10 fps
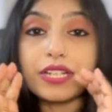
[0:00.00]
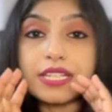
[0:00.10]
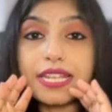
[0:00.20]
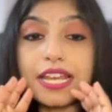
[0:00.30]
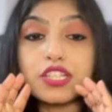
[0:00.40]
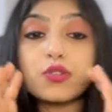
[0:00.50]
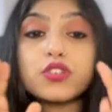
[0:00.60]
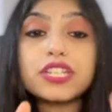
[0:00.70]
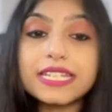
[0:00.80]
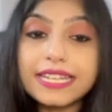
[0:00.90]
is
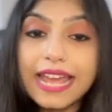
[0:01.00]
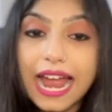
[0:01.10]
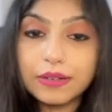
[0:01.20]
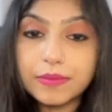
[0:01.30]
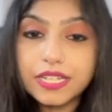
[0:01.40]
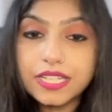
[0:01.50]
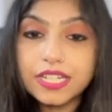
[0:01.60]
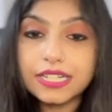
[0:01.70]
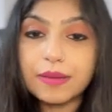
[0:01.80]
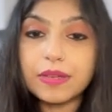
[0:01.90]
exogenously
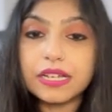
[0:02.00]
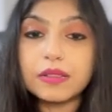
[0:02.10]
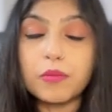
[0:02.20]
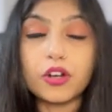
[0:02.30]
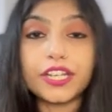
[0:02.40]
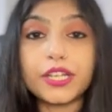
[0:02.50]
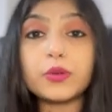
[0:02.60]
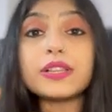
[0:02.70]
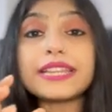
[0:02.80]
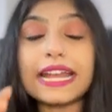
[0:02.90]
administered chemical
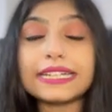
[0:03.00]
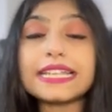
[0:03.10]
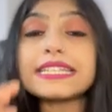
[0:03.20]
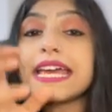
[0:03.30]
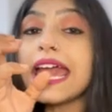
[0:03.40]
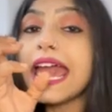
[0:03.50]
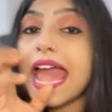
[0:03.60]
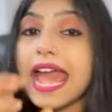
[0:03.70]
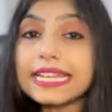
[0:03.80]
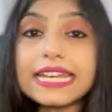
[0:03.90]
molecule, that is
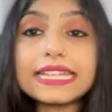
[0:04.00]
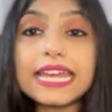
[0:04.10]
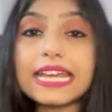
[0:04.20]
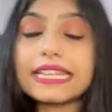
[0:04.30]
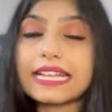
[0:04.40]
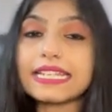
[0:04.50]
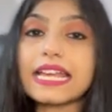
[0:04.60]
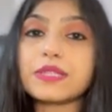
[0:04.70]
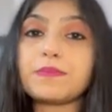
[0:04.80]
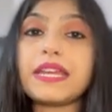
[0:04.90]
anything that
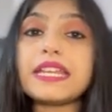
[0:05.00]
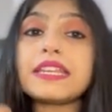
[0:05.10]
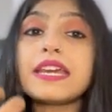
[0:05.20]
has been